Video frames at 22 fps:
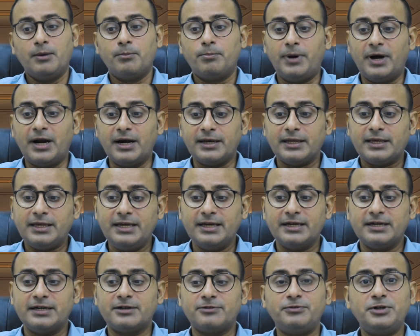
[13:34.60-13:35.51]
But
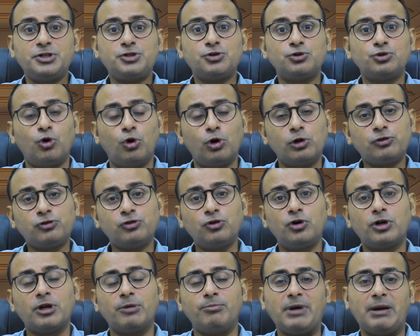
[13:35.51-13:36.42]
here we should
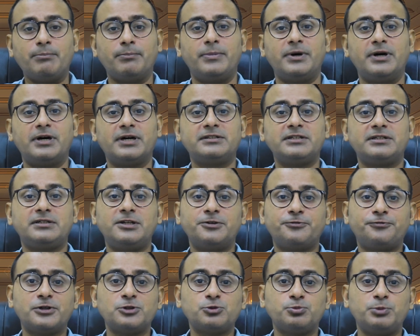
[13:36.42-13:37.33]
also remember the
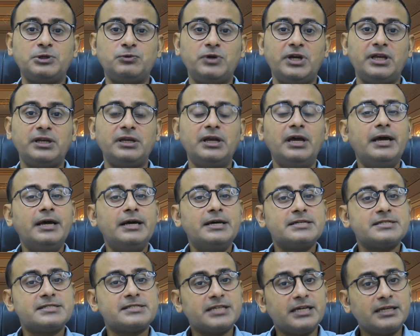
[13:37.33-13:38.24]
difference between
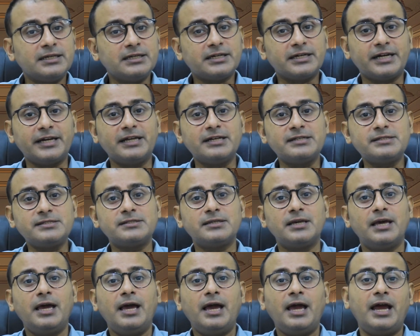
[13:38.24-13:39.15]

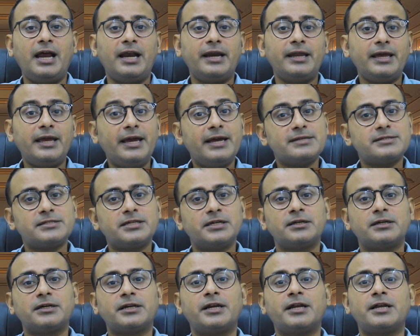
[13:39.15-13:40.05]
synchronous and
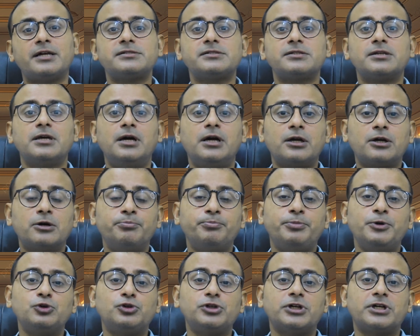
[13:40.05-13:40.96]
asynchronous
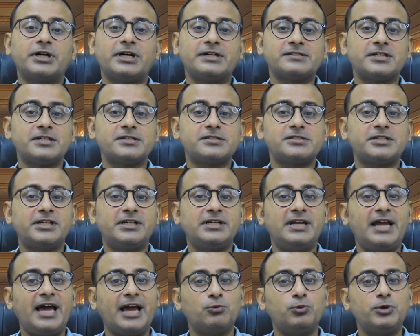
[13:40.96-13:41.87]
computer
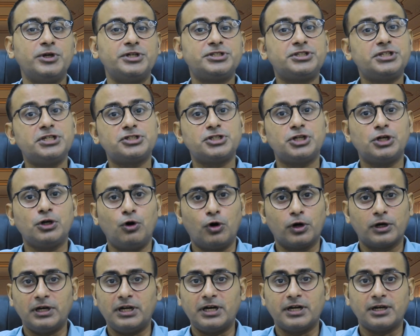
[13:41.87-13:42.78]
assisted language teaching
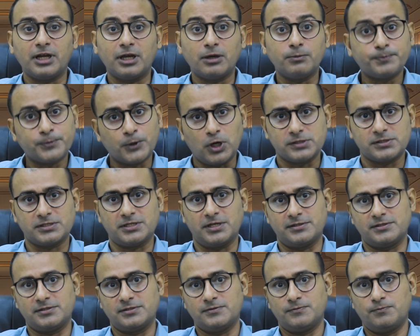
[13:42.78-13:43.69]
or learning
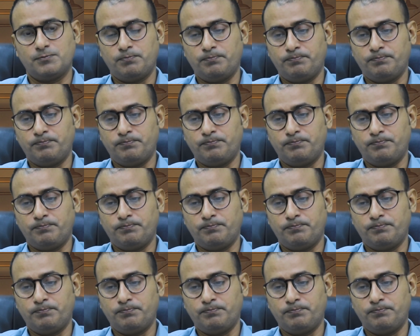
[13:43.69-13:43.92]
process.